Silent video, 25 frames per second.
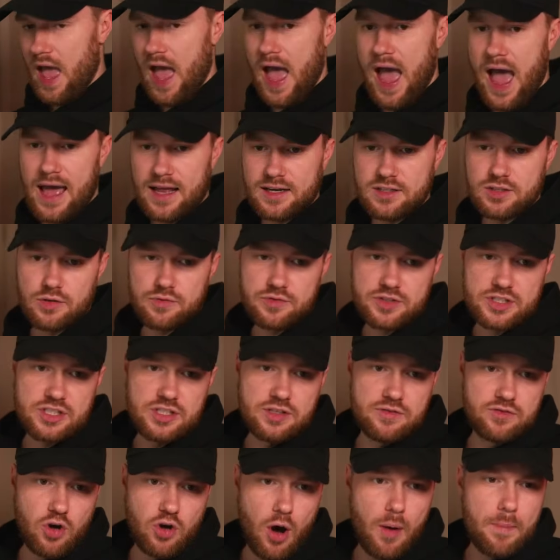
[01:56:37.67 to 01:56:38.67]
And obviously
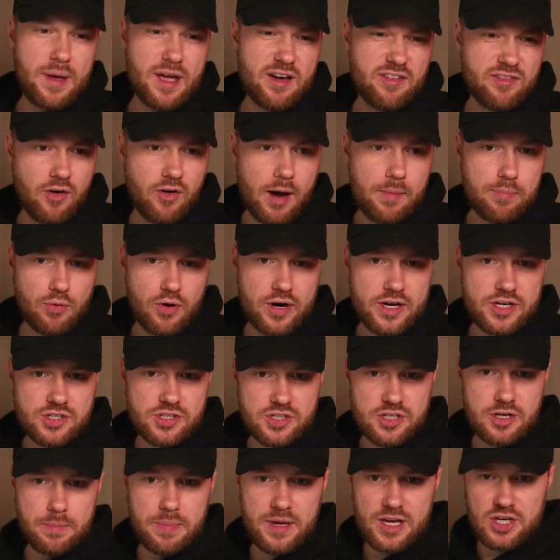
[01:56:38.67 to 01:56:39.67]
you've got a bit of
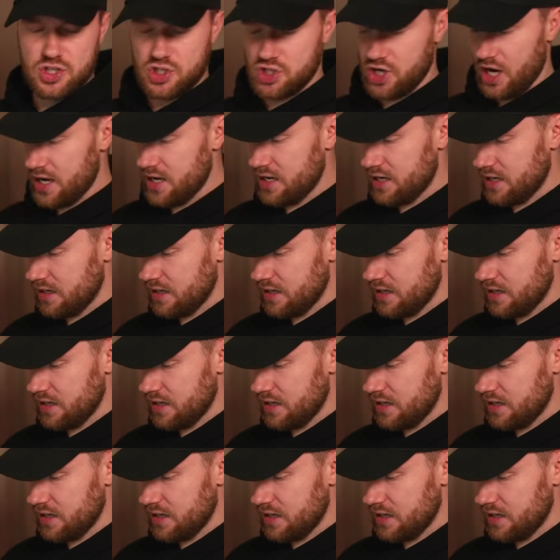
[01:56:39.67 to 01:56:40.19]
vibration, a bit of shaking in